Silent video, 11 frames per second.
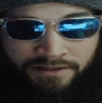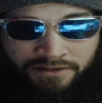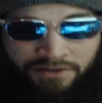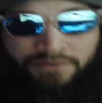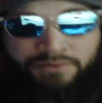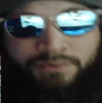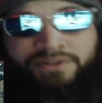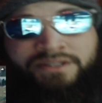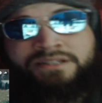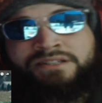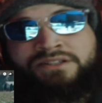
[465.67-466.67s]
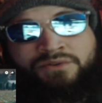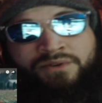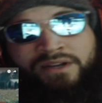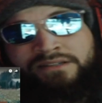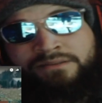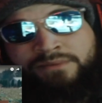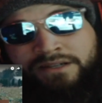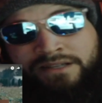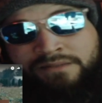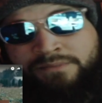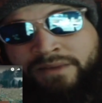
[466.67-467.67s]
Yeah, wait, this is crazy because
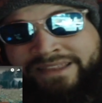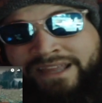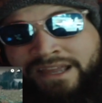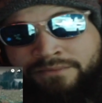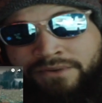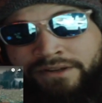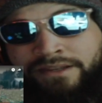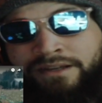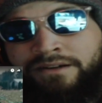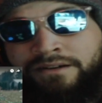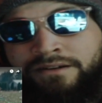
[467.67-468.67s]
that's my name right there.